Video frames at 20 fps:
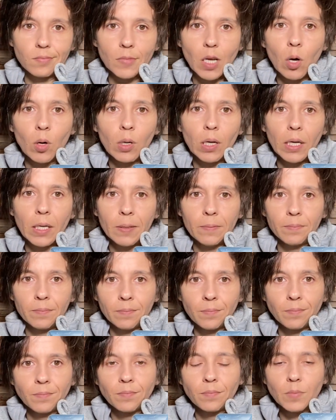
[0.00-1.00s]
Okay,
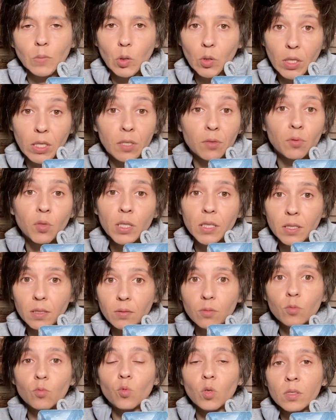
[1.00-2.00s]
you can avoid it
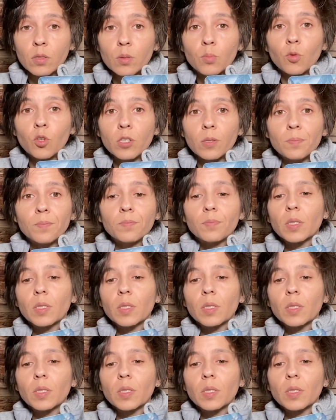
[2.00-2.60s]
once more.